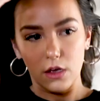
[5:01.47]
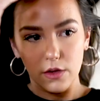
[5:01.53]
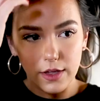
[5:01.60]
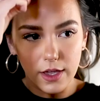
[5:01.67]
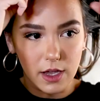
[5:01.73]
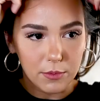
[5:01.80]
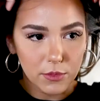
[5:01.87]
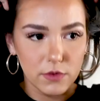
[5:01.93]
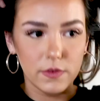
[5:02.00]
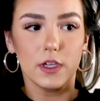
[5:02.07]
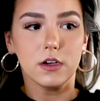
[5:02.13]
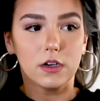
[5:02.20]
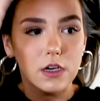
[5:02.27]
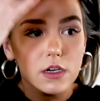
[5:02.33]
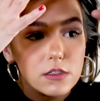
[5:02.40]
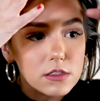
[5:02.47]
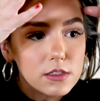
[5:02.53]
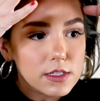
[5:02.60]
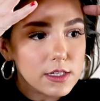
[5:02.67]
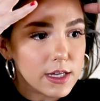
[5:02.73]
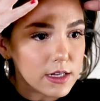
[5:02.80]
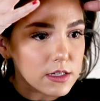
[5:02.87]
Okay, moving on to
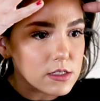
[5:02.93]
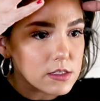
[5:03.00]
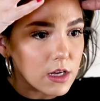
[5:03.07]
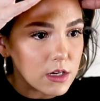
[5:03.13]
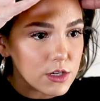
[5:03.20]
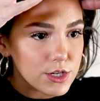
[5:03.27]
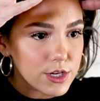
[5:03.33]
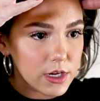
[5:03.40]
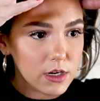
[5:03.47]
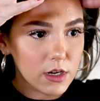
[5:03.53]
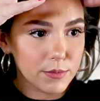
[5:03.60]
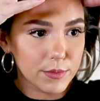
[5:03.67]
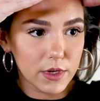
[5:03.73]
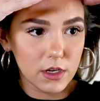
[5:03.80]
the next section. I'm